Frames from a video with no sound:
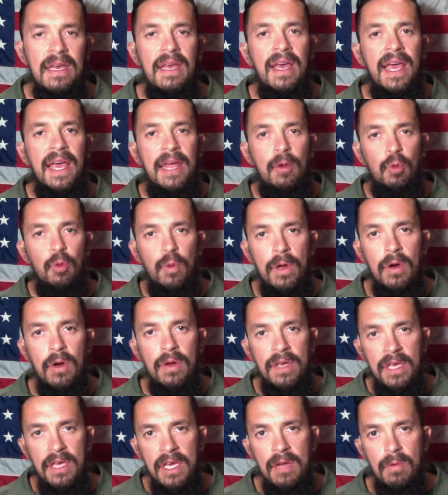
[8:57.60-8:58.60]
A real
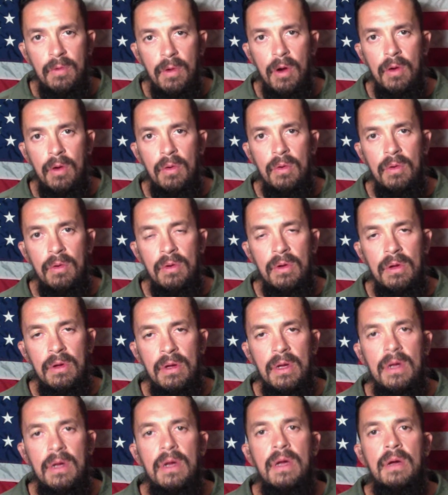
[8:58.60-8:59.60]
hero
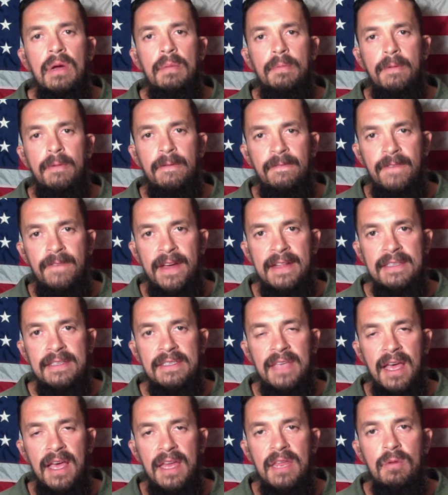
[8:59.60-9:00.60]
prevents
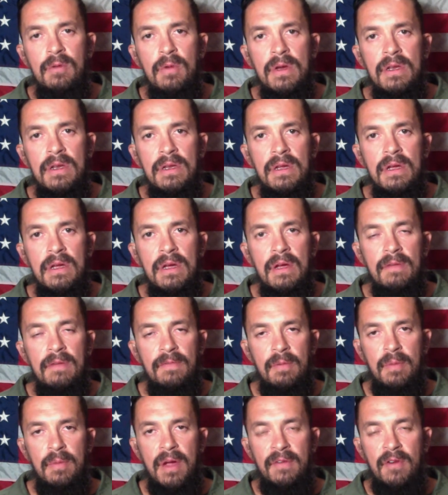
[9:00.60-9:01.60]
anyone
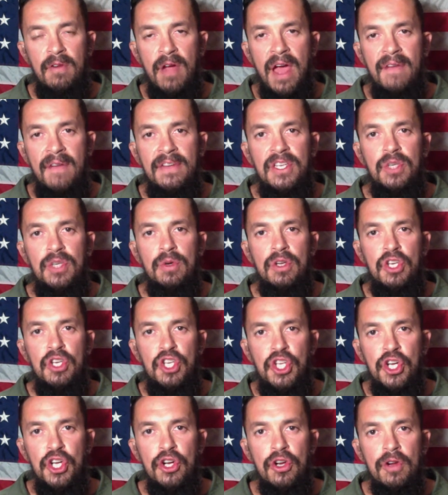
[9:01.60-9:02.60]
from ever having to
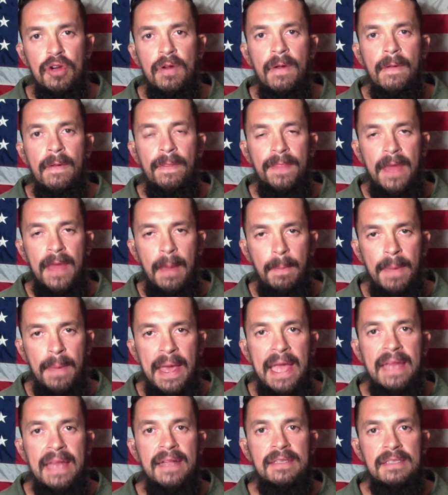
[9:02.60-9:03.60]
endure that
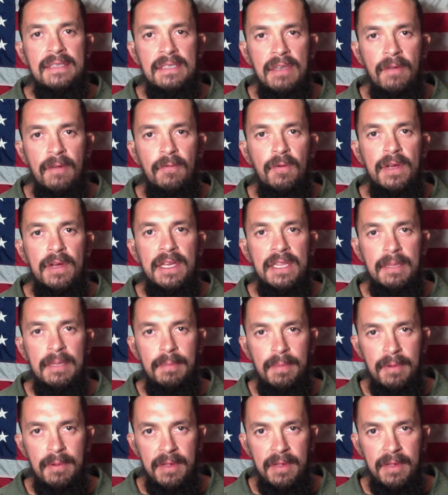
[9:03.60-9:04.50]
pain and suffering in the, in